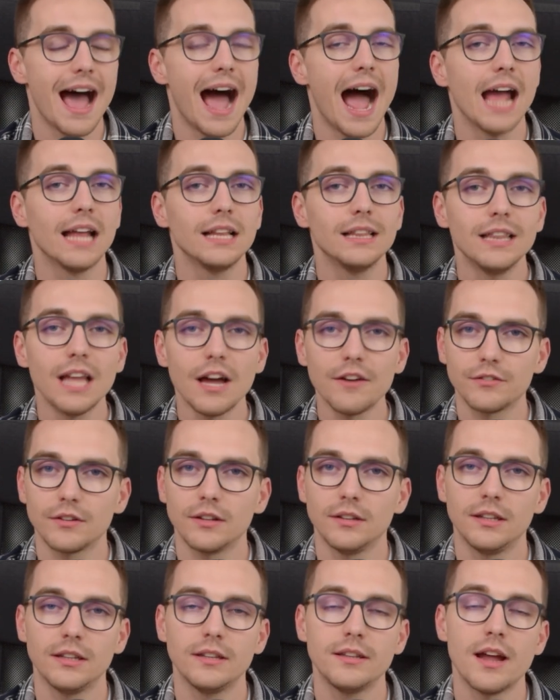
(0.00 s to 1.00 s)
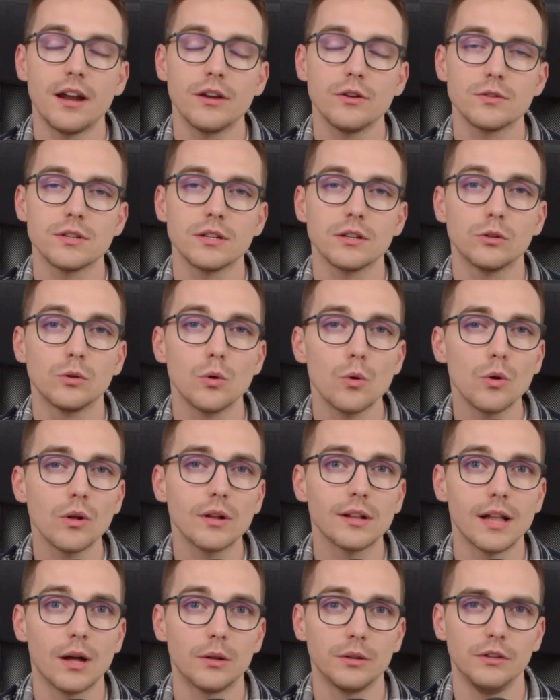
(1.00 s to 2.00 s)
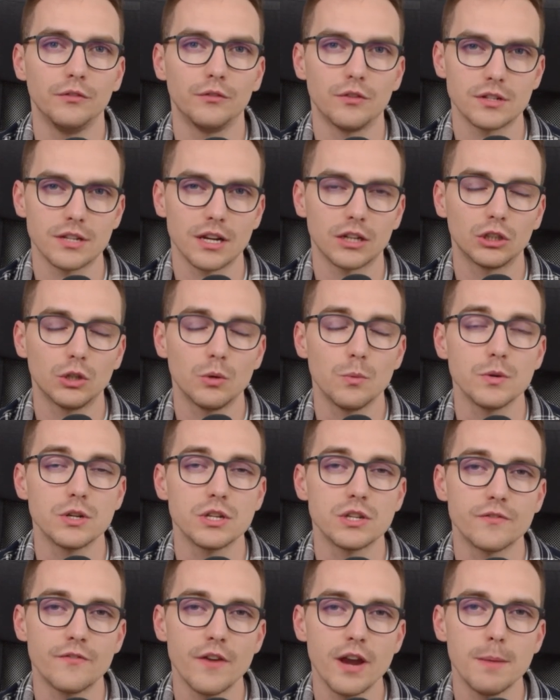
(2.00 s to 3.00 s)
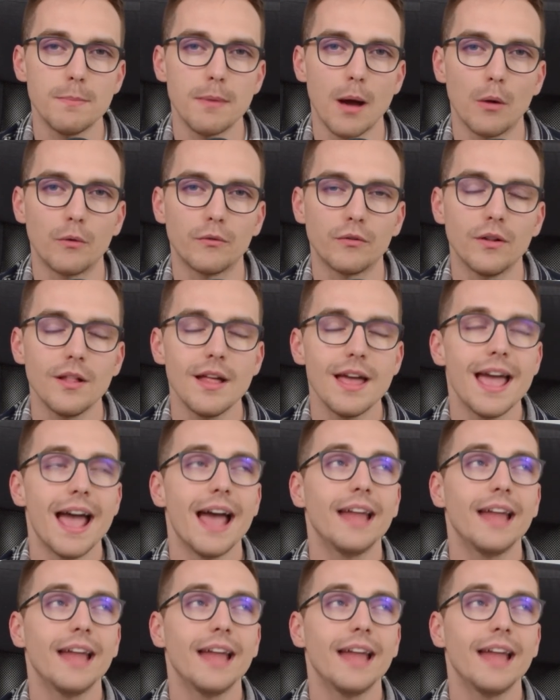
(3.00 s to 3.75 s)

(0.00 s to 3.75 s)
I love that they are using Google Cloud infrastructure, which is very powerful,